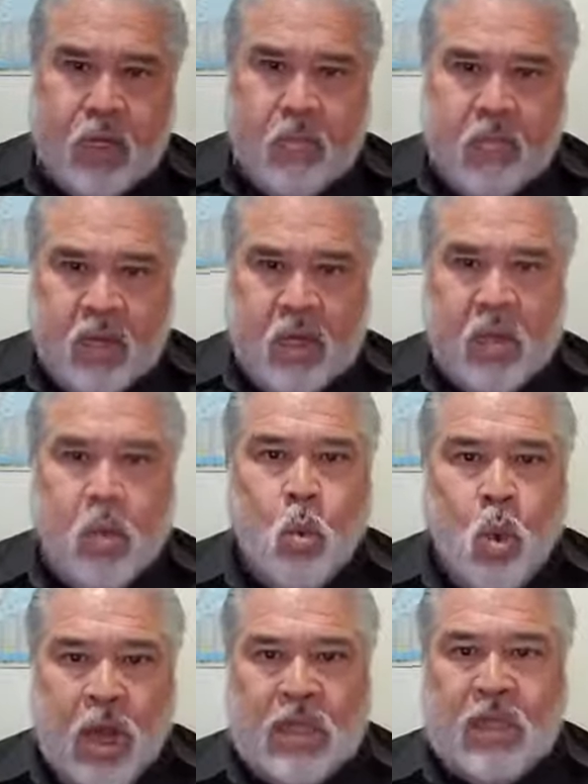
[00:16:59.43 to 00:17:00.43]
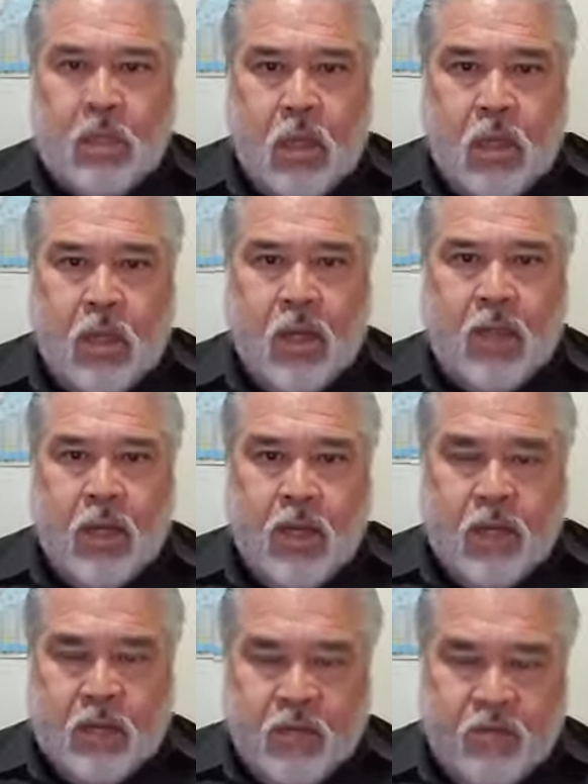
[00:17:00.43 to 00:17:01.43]
meaning the wise
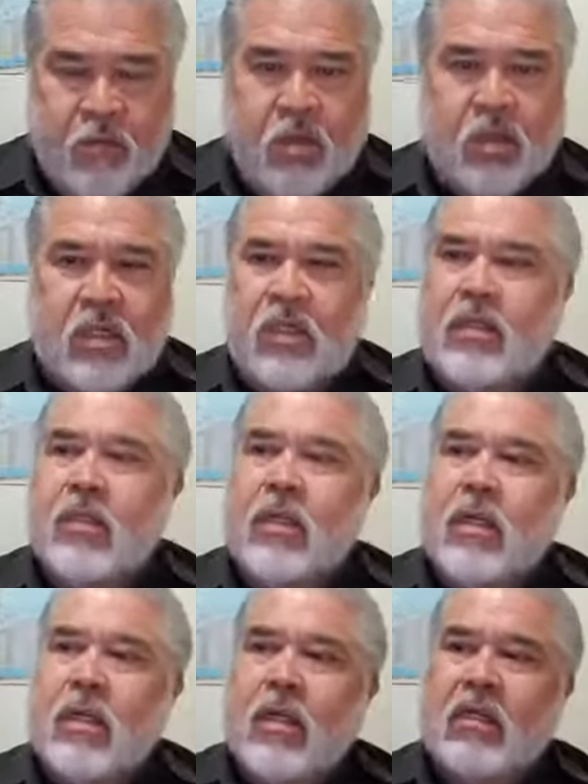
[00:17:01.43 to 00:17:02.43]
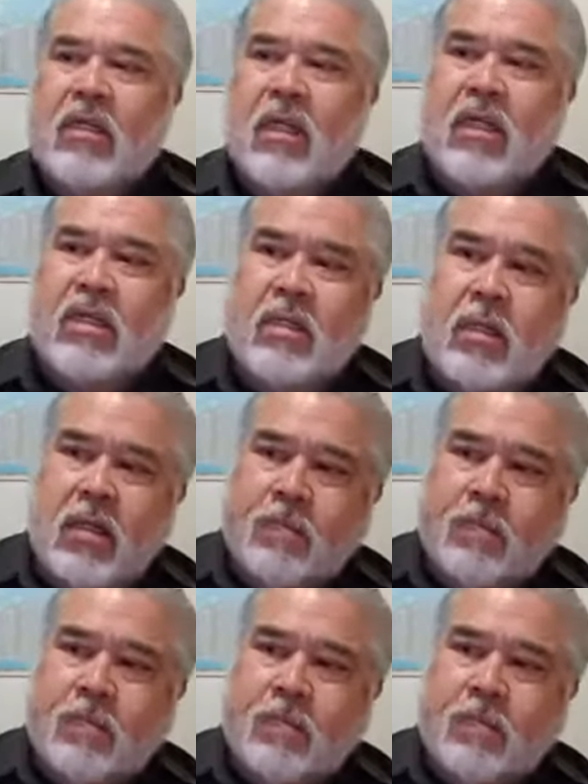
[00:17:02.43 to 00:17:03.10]
uh, virgins, says,